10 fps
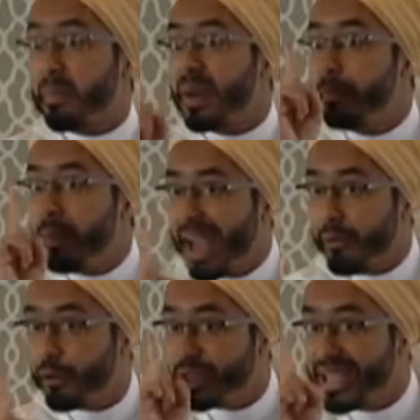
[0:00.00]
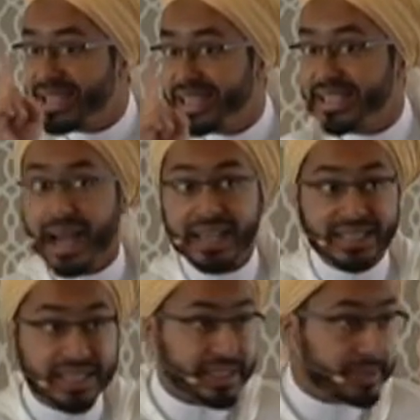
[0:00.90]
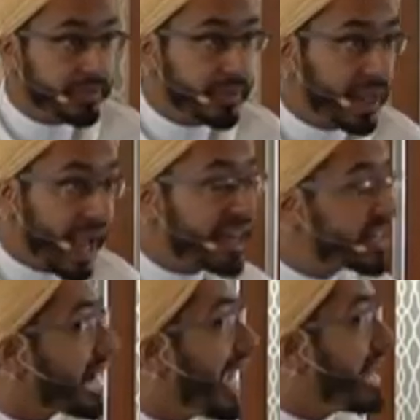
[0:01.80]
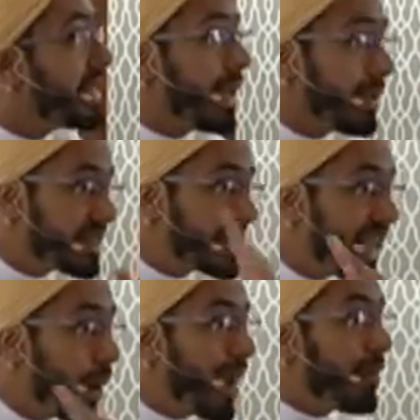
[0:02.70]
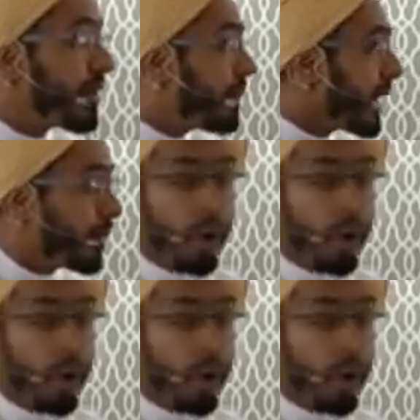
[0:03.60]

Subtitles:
prepare for these disasters and try and stay away from them.